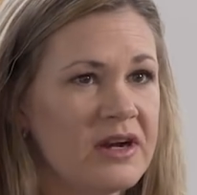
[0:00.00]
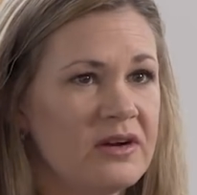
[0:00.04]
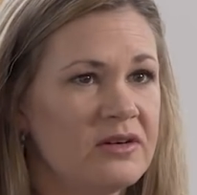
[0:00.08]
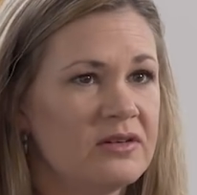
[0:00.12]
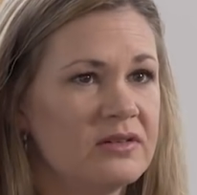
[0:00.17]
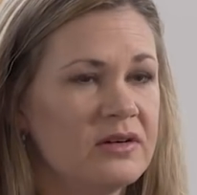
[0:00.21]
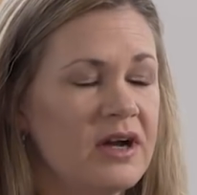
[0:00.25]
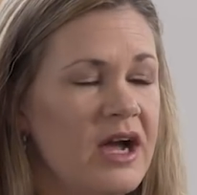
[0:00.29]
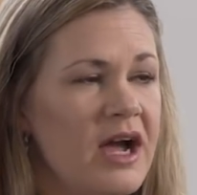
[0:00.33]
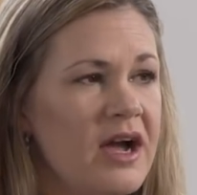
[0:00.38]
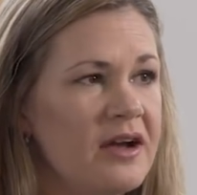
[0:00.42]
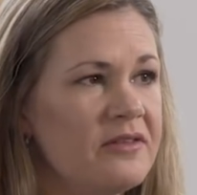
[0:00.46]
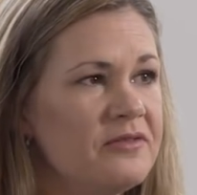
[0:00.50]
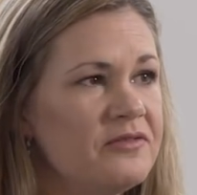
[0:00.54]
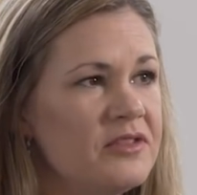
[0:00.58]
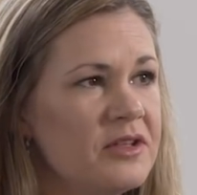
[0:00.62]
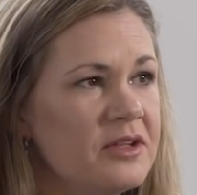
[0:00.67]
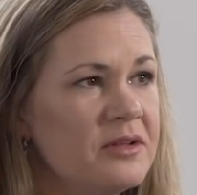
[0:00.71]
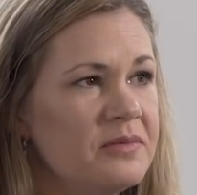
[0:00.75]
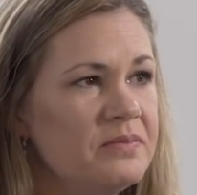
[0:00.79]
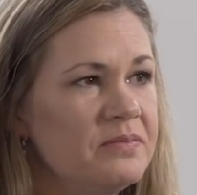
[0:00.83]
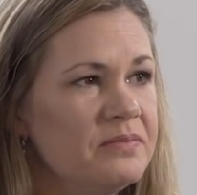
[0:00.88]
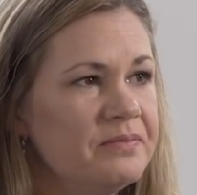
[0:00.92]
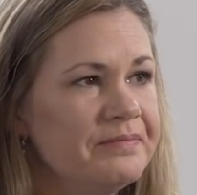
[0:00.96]
I don't have
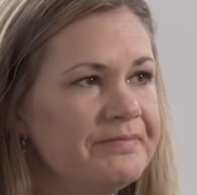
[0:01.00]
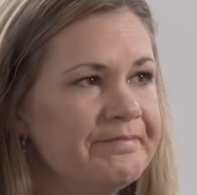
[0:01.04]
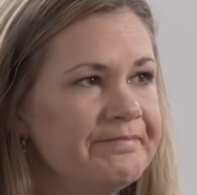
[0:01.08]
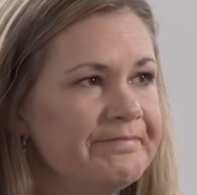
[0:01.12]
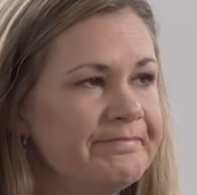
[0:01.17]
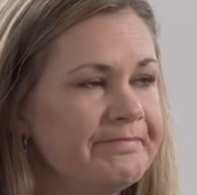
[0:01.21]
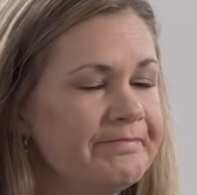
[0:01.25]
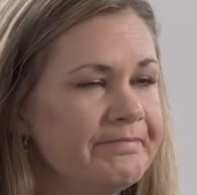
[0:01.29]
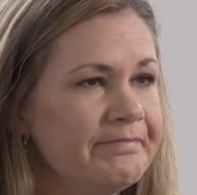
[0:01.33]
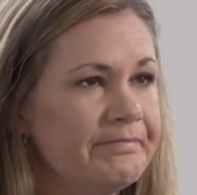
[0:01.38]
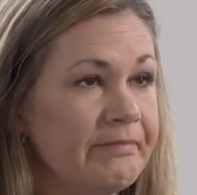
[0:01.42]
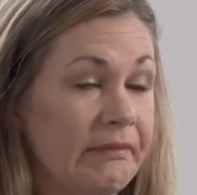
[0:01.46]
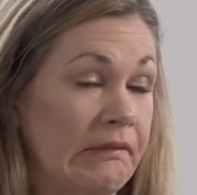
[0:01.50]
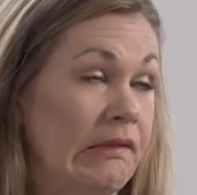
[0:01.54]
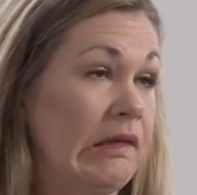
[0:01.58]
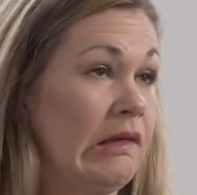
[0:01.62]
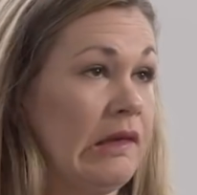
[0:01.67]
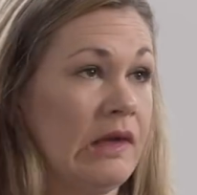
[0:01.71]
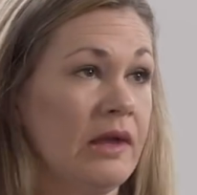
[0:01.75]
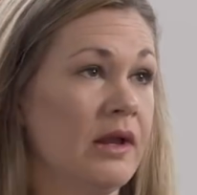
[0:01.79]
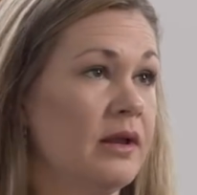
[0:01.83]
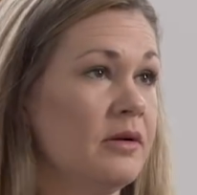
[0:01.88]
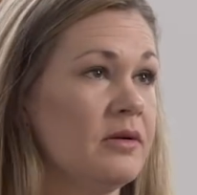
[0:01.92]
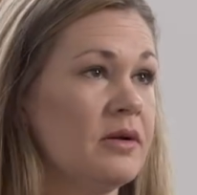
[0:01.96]
the
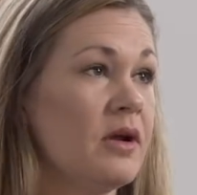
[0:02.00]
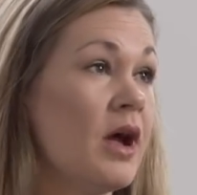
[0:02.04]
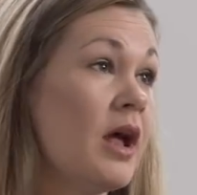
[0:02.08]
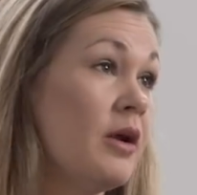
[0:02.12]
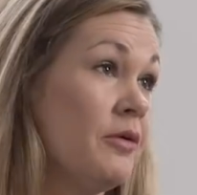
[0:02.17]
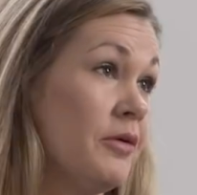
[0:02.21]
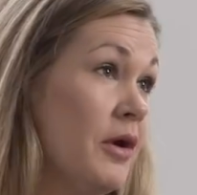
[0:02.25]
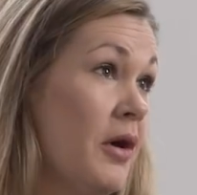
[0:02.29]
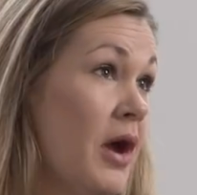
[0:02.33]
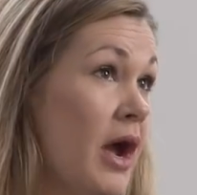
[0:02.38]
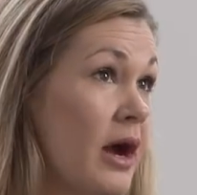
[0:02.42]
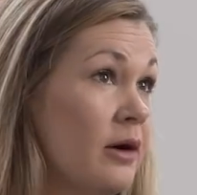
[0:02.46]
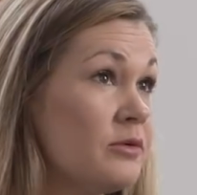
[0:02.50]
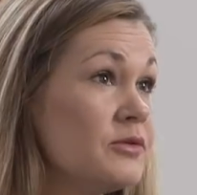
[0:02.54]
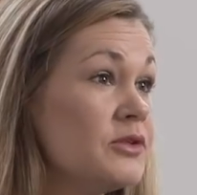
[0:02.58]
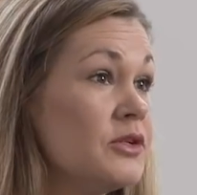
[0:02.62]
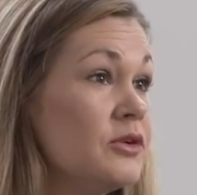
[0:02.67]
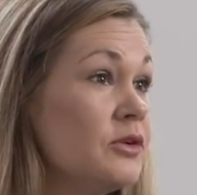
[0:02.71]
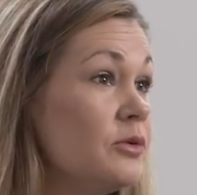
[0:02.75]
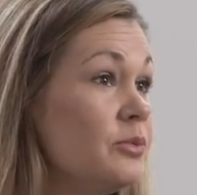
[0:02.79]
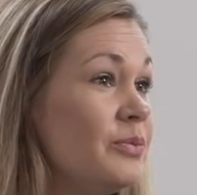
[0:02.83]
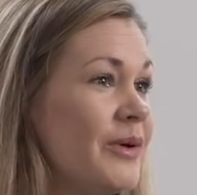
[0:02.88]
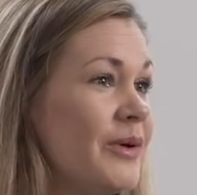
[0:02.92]
I don't, I don't know how to,